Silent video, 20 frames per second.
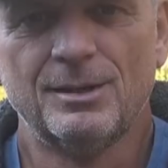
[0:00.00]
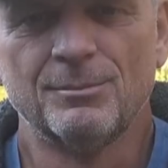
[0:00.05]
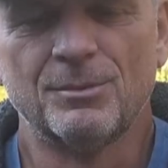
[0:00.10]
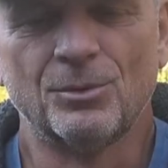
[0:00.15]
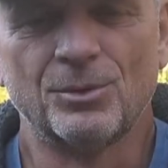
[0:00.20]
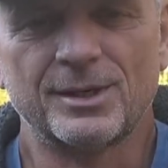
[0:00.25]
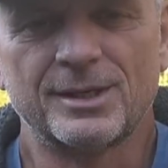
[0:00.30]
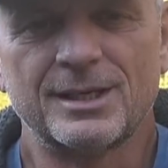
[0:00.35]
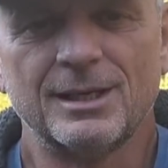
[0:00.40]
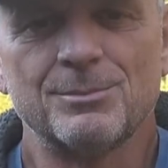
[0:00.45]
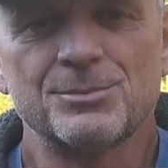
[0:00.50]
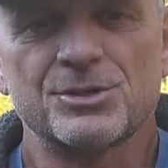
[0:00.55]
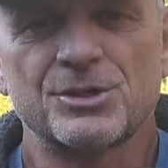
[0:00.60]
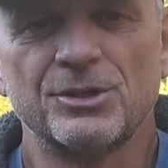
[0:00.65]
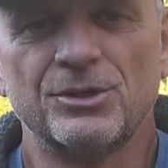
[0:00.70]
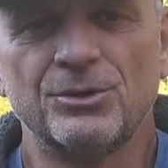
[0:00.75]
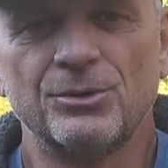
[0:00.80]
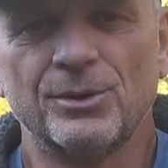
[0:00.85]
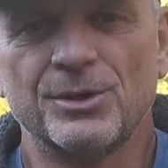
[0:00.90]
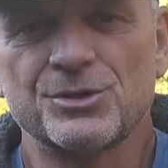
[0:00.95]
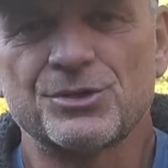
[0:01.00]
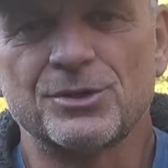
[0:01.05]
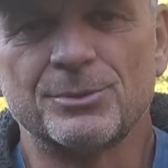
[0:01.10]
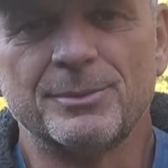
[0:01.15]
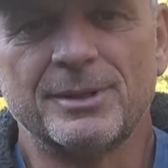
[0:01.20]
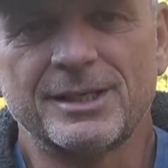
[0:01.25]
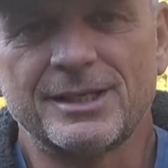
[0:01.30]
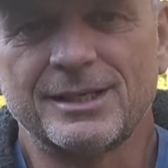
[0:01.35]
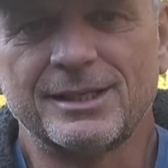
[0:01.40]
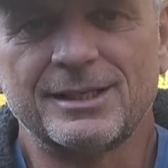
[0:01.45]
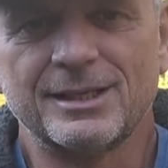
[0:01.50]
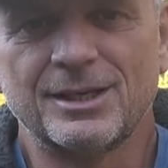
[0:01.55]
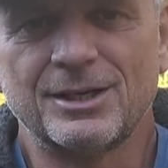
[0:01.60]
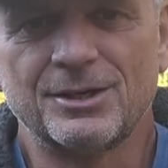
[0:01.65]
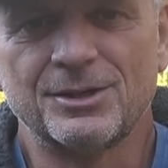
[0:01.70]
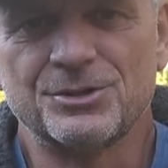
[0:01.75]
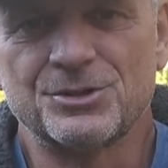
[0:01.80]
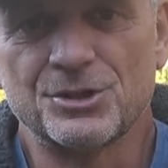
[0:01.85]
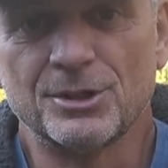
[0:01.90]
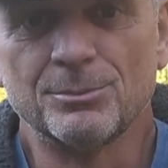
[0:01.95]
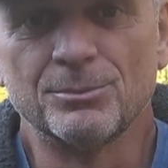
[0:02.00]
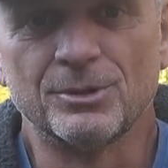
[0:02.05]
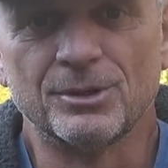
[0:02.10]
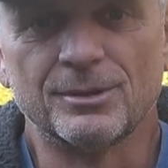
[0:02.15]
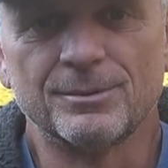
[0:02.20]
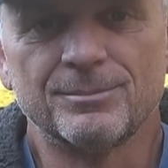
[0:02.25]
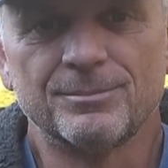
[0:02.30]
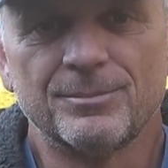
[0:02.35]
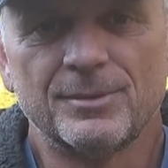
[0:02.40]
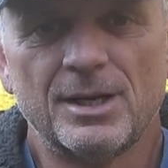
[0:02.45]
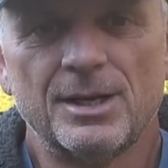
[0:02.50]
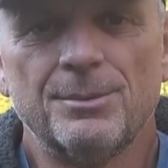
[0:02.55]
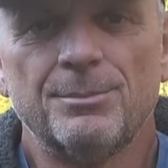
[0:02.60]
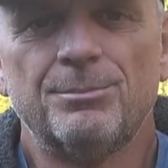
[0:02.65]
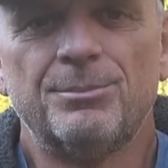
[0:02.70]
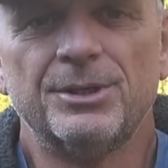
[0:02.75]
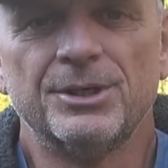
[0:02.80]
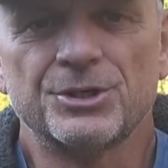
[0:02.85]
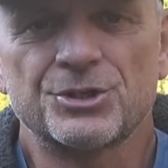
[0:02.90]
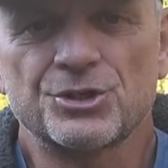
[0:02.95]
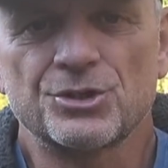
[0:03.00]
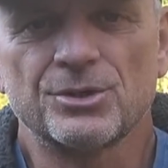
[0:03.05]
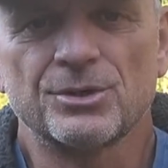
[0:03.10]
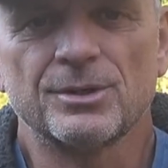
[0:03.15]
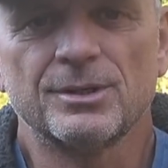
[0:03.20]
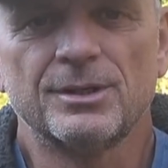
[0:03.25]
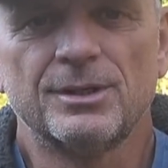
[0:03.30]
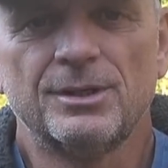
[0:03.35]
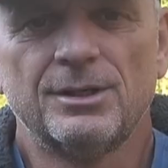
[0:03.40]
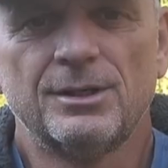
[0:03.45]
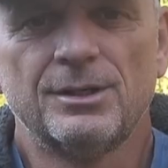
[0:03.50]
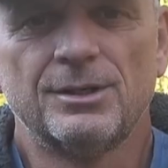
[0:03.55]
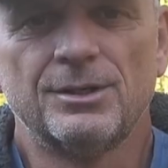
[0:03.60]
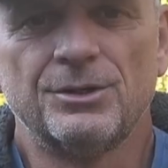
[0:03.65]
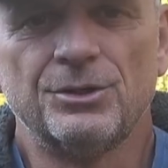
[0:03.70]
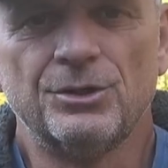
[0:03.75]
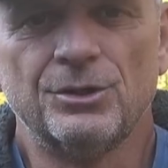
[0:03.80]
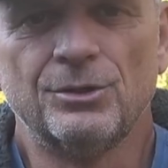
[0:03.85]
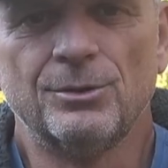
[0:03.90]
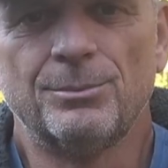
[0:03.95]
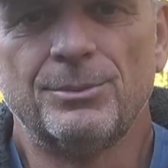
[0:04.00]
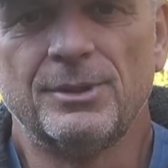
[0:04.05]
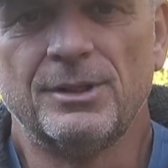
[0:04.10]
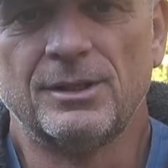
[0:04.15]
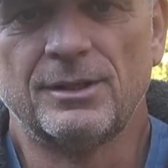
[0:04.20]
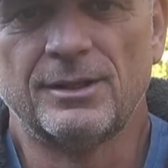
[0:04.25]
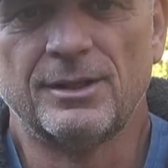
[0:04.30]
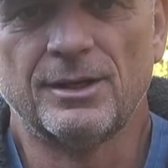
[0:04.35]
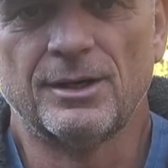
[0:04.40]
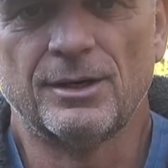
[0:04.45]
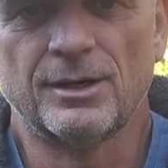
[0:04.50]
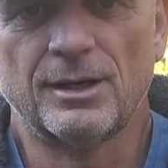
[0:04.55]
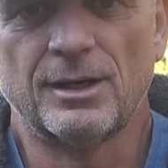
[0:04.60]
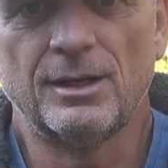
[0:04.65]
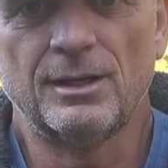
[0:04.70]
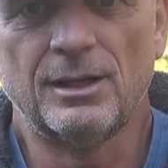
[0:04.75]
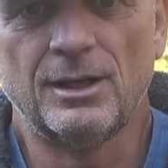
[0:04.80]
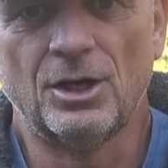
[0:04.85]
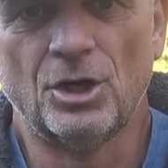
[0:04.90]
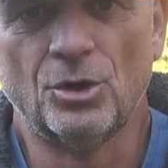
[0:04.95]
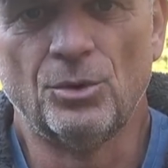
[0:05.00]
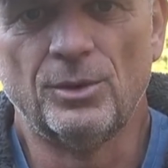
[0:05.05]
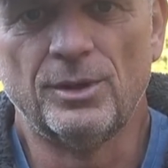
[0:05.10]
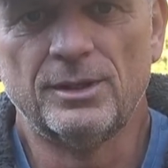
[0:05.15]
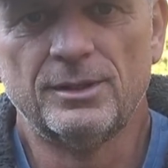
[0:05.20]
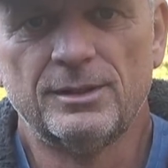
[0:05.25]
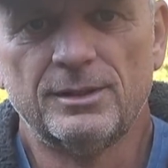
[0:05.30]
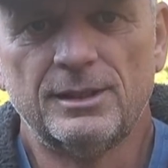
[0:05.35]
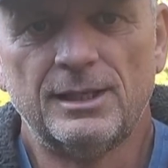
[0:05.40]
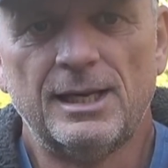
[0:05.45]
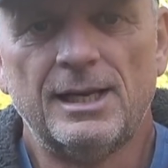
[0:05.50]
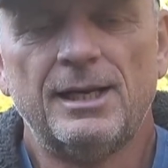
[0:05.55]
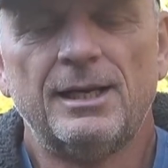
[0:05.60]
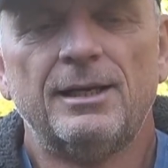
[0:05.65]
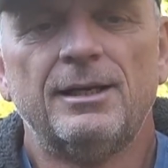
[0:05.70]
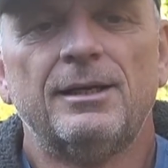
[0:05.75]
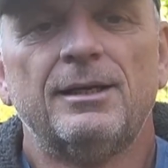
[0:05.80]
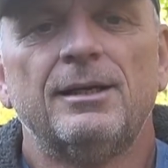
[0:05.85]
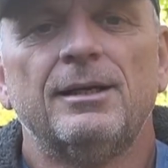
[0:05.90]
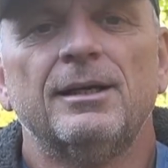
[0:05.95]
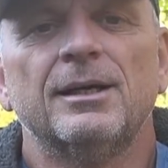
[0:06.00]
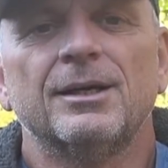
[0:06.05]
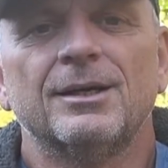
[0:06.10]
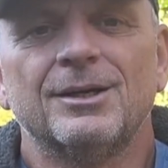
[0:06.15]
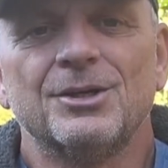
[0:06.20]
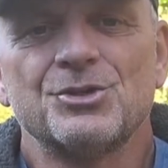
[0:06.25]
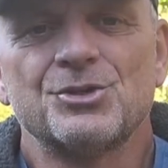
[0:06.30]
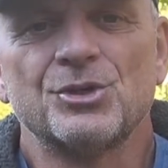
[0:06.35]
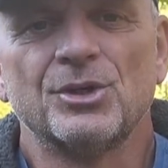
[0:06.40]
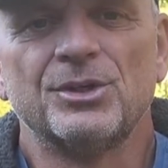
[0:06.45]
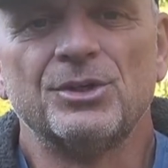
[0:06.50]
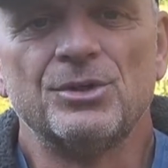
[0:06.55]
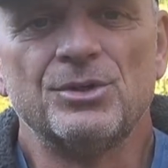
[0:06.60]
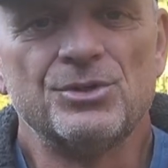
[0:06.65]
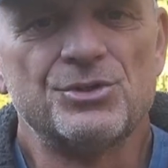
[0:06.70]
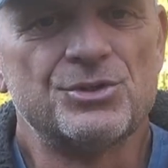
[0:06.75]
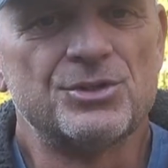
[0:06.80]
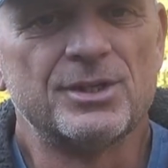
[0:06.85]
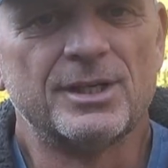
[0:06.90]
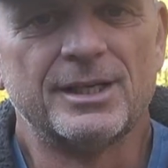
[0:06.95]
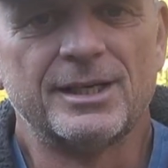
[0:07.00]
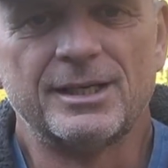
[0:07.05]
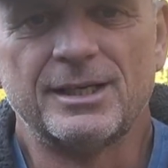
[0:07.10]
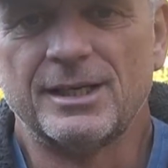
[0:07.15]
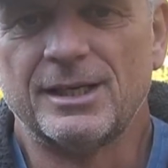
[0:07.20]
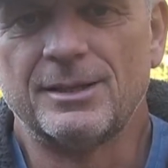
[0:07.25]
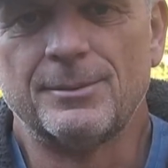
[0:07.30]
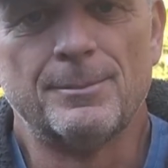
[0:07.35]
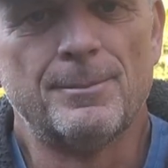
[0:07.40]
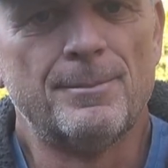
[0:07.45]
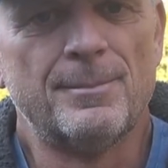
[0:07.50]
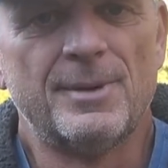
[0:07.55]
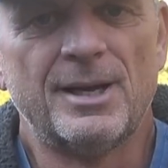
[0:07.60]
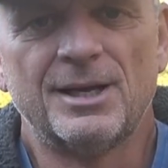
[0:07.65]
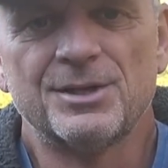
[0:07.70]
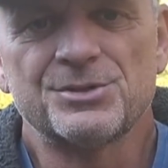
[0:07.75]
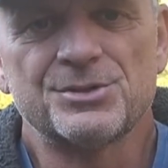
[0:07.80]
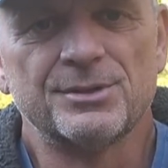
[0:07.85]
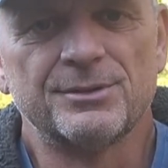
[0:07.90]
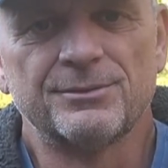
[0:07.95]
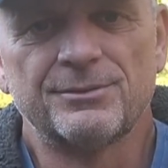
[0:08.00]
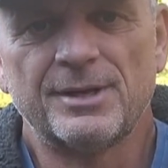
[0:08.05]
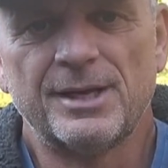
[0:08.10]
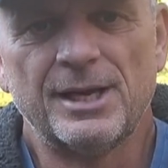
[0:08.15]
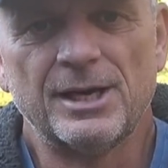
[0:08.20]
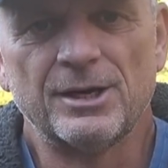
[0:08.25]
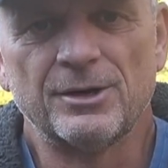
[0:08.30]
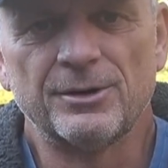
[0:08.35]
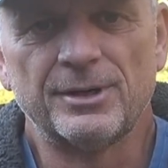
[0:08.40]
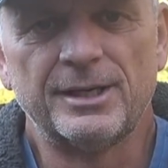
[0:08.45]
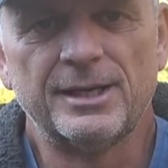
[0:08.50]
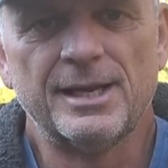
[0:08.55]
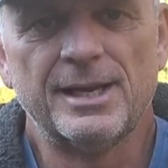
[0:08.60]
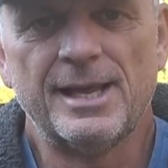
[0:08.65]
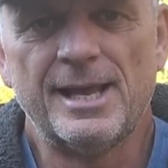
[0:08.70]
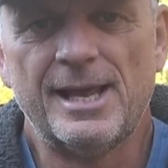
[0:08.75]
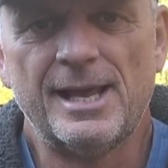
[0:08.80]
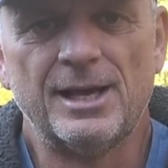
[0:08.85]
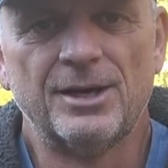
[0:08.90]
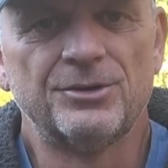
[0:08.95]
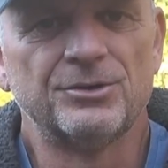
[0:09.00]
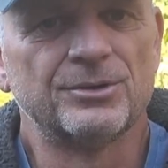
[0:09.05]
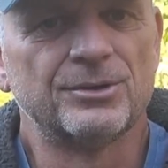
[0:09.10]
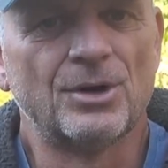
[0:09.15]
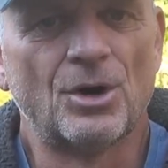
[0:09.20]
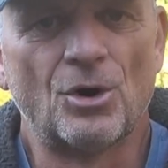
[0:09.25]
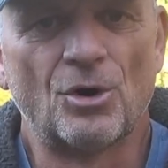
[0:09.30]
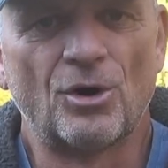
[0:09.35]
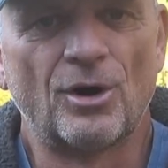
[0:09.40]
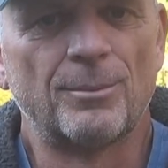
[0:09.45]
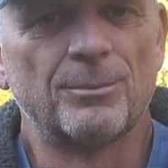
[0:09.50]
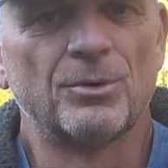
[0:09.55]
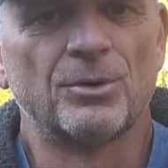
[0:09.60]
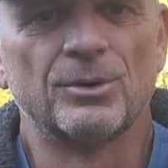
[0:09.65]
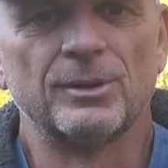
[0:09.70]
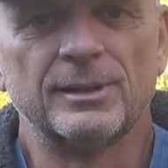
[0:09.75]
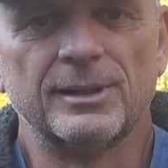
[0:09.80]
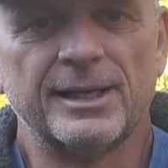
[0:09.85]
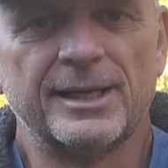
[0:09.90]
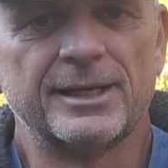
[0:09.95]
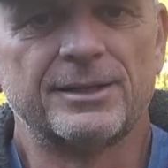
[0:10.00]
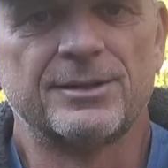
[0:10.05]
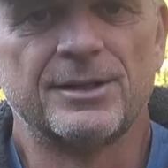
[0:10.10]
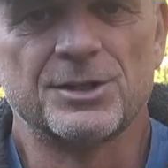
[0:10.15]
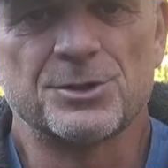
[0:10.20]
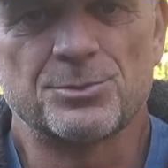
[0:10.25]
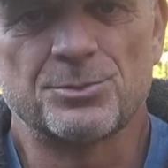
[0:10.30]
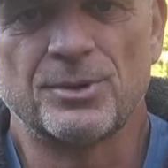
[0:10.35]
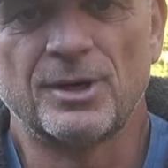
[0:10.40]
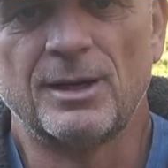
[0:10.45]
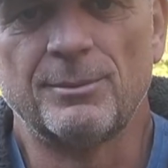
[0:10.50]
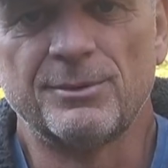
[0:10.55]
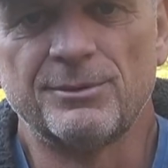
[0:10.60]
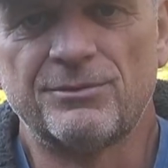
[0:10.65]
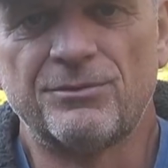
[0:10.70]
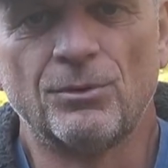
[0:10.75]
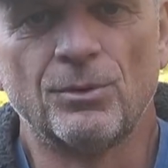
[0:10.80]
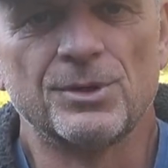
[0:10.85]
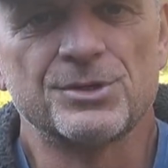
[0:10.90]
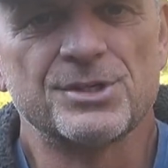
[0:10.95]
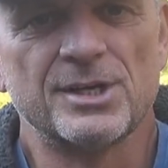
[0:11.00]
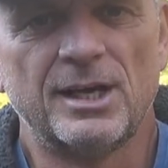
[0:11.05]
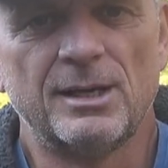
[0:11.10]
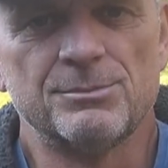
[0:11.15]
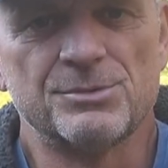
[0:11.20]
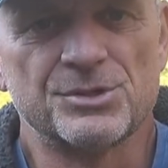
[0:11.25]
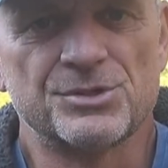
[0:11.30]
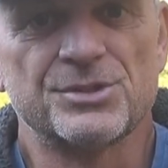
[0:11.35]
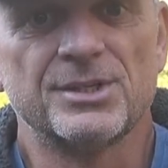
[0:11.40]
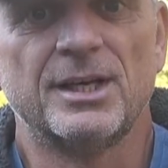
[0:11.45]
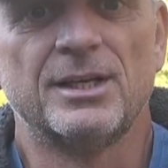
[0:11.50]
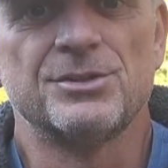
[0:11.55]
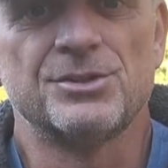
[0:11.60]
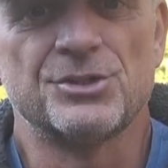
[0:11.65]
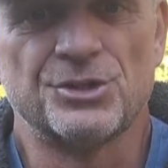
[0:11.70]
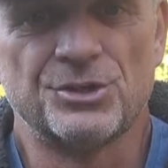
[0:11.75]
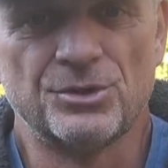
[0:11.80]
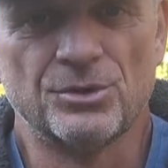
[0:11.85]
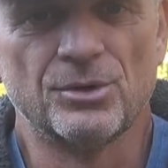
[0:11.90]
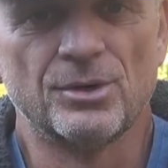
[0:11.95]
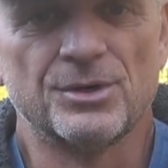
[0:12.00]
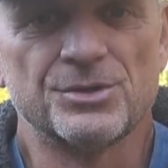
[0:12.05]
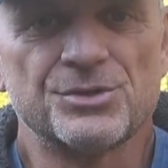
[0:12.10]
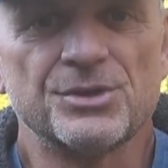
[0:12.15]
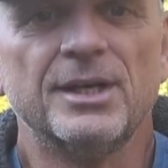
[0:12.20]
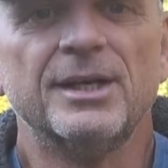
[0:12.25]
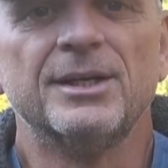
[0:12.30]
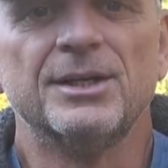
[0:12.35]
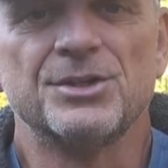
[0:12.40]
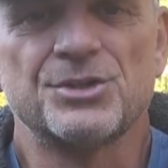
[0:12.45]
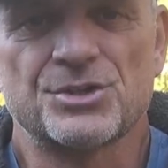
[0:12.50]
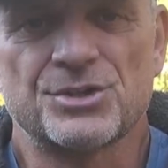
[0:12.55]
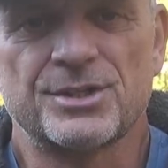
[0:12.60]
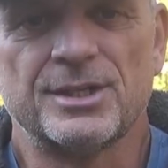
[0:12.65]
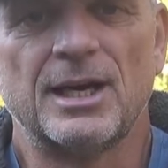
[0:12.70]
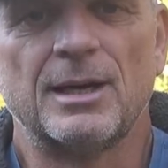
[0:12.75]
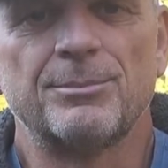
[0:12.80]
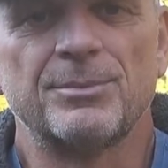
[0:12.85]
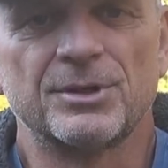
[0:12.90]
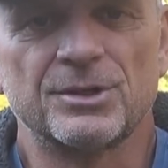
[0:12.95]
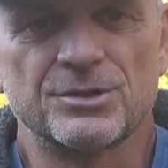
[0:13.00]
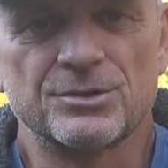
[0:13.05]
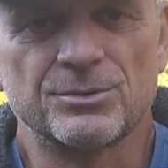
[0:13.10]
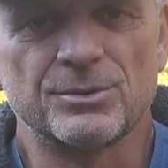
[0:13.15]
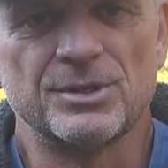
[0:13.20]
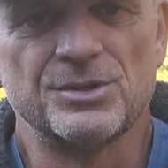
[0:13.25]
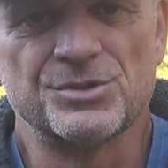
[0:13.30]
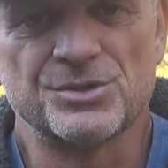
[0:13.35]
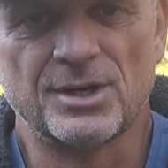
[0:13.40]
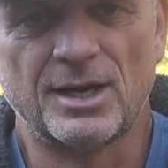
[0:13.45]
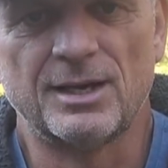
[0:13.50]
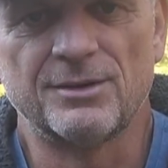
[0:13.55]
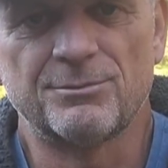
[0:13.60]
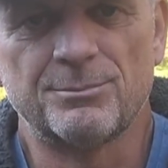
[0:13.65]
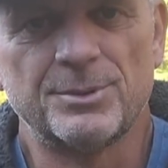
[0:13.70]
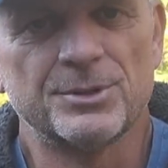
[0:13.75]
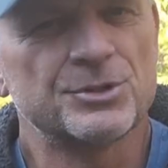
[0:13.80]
But when it comes to the noise they're making down in the timber, picture you being there alone and all of a sudden you see a massive hairy hand or arm or leg that's probably four times the size of yours and it's snapping trees off.